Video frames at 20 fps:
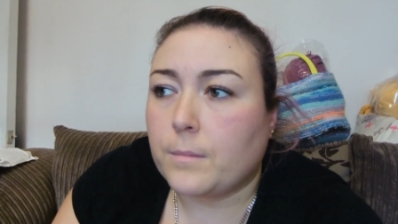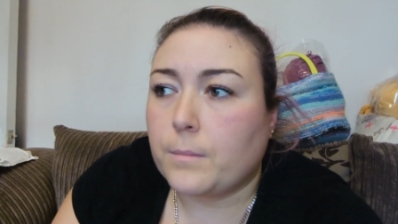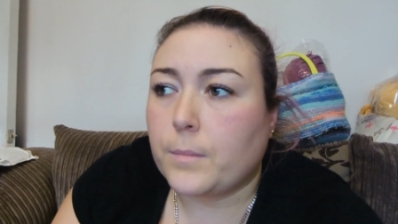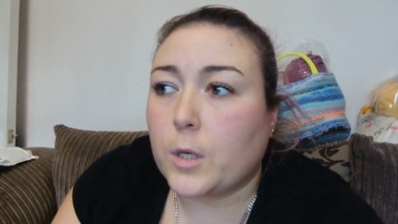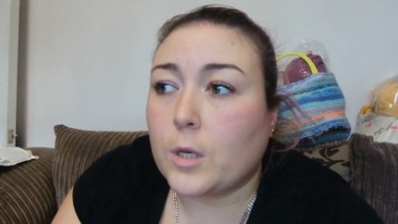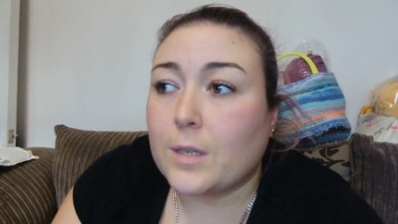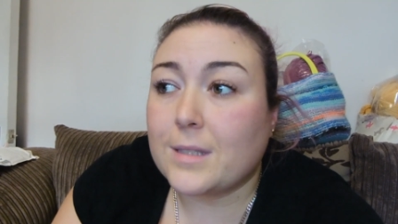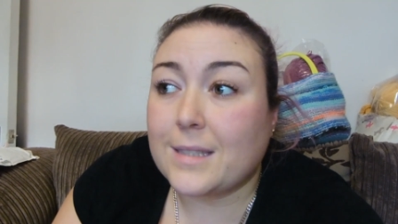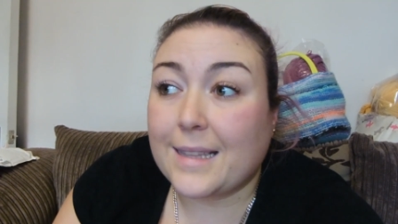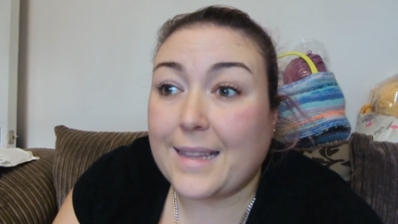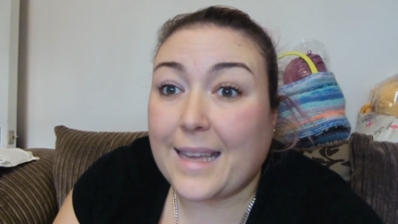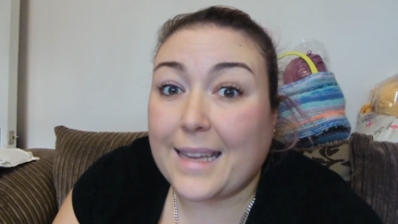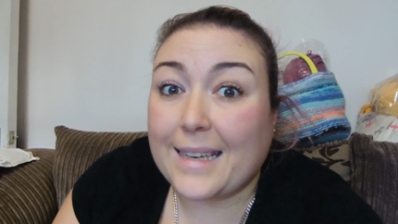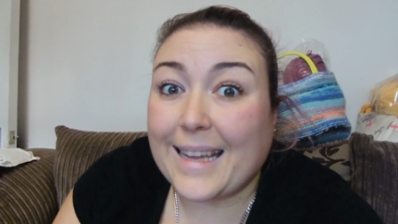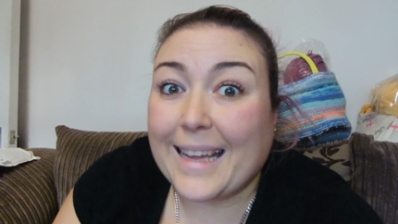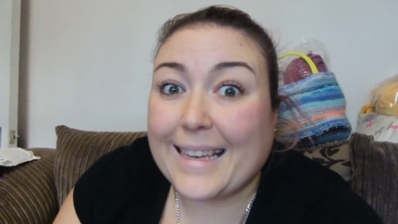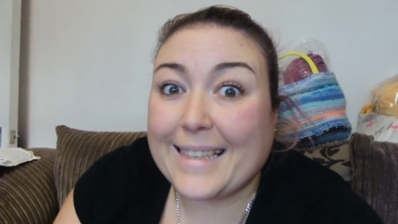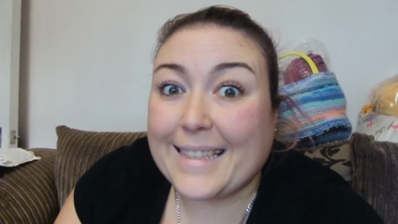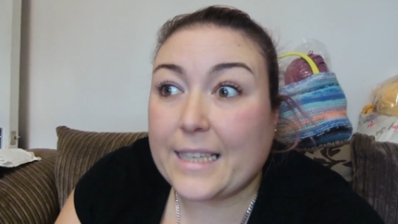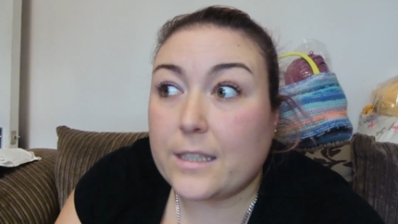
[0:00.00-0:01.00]
because then
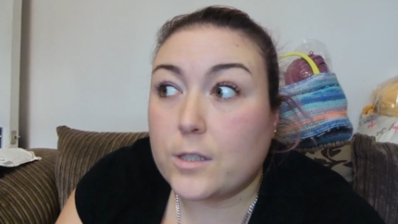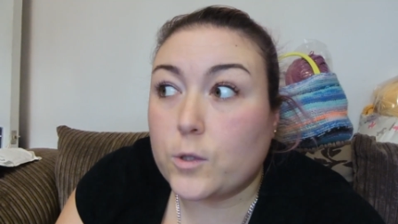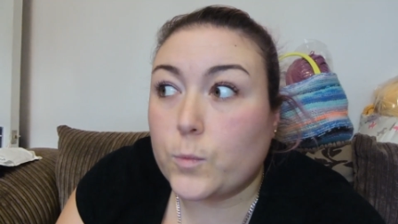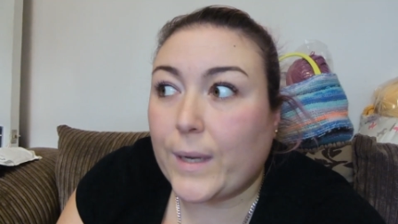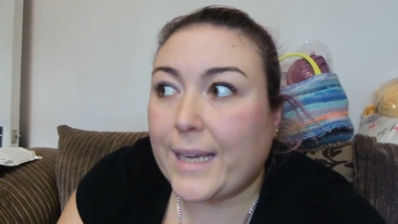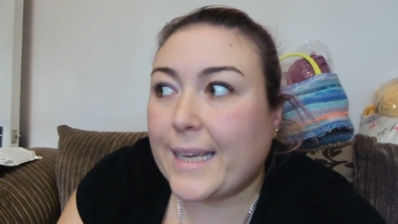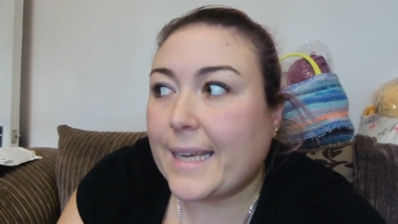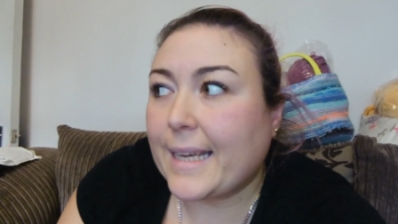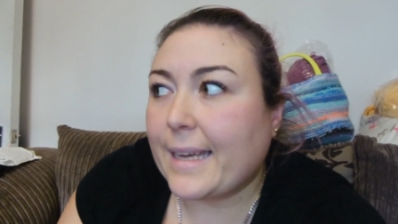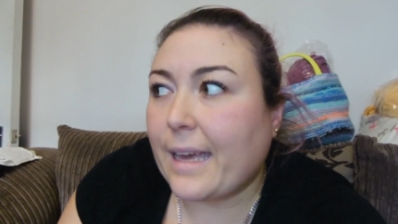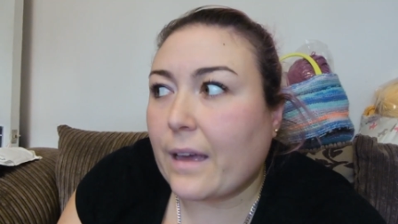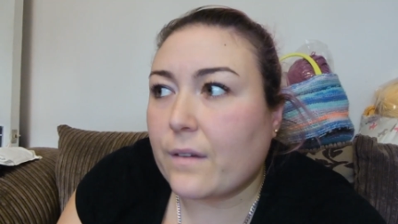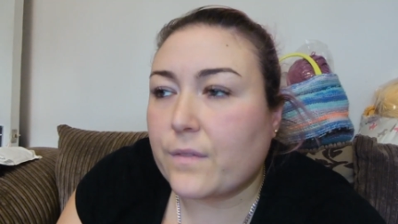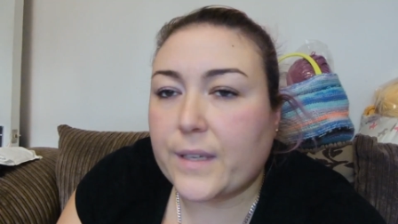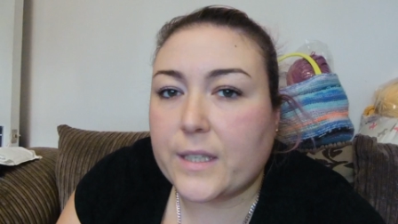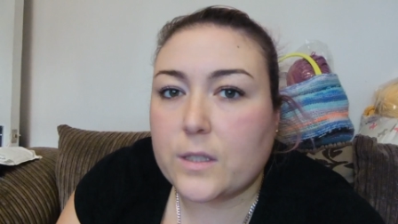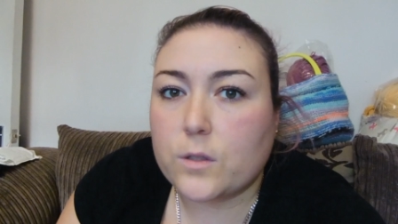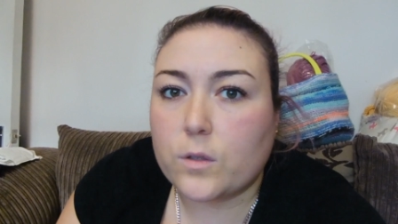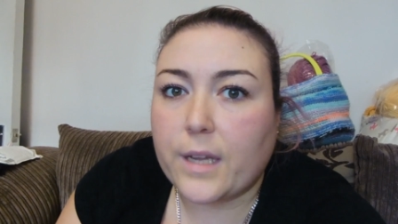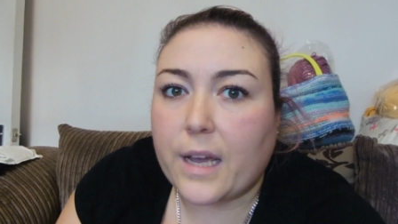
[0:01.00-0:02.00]
at least we can get
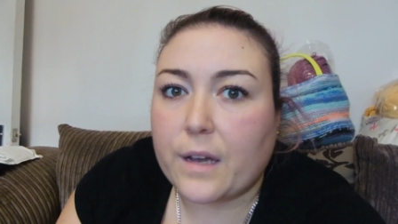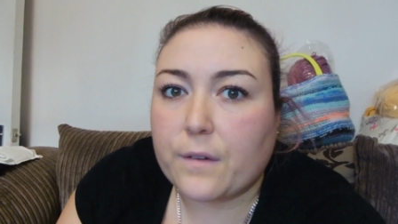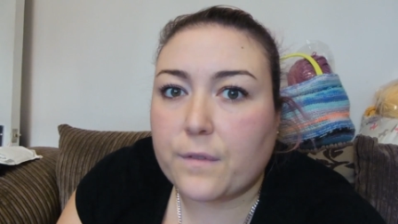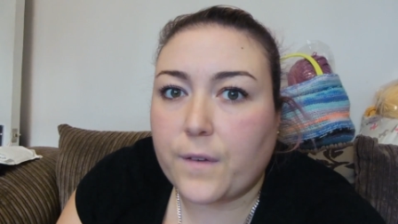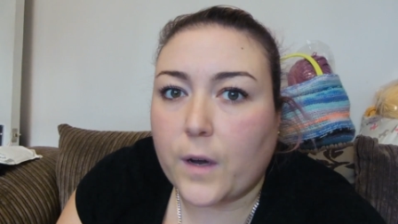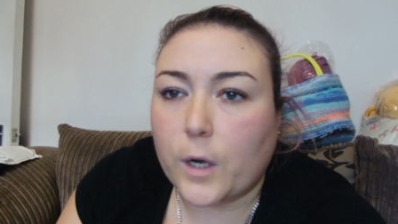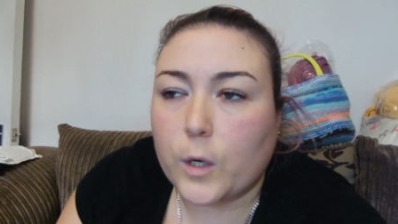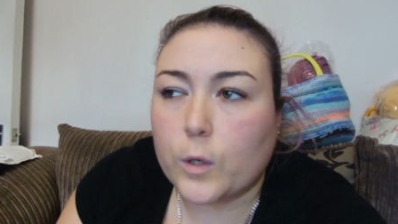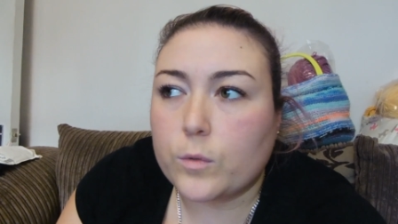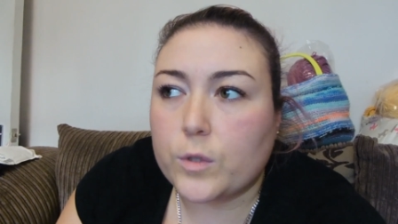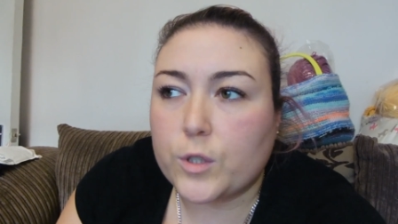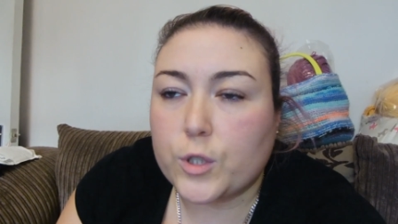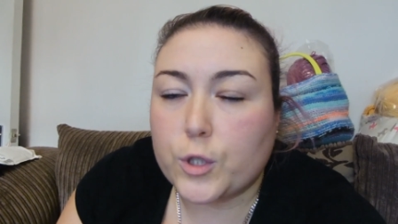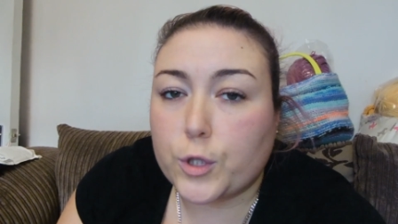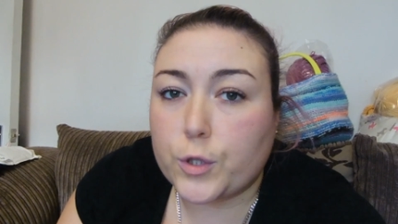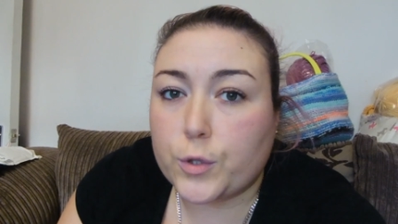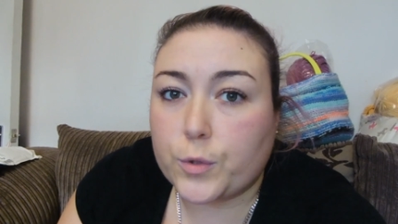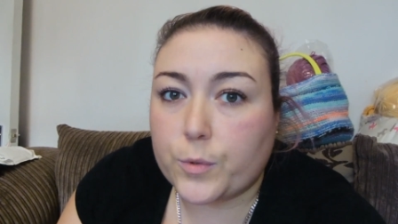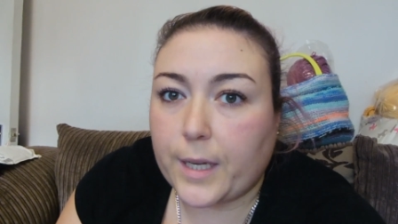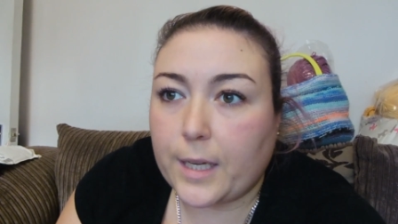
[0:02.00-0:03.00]
things on our phone and
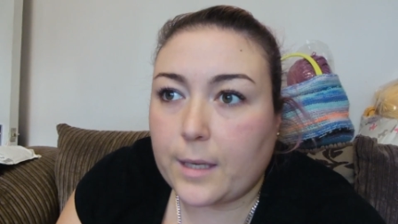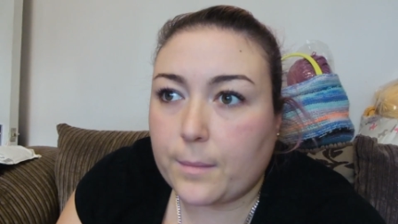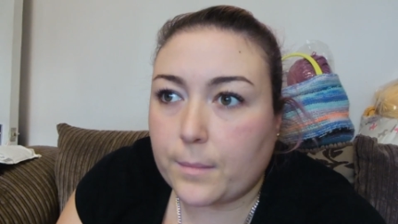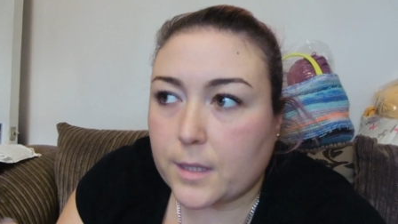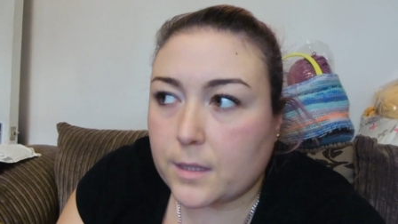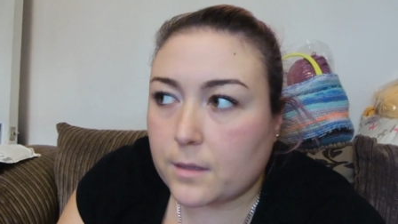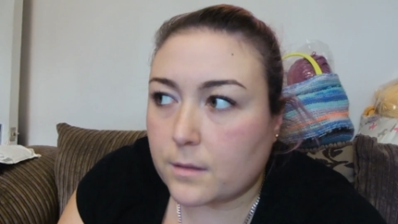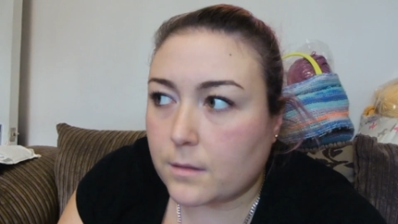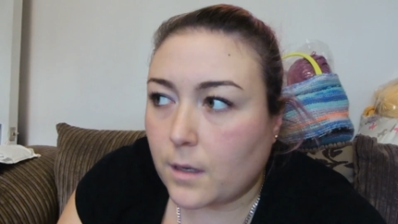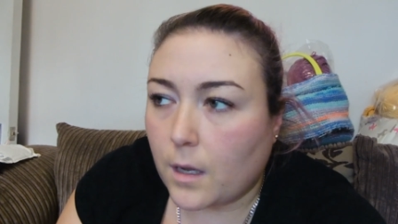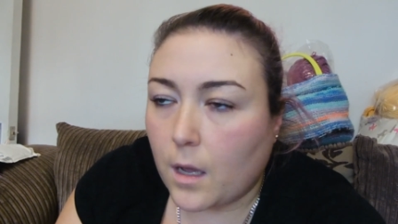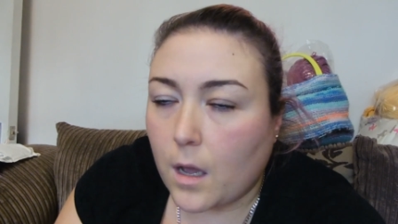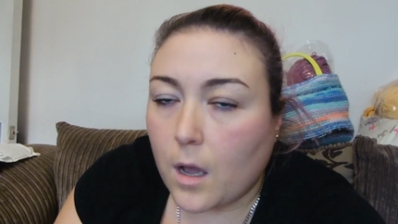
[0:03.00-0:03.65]
stream and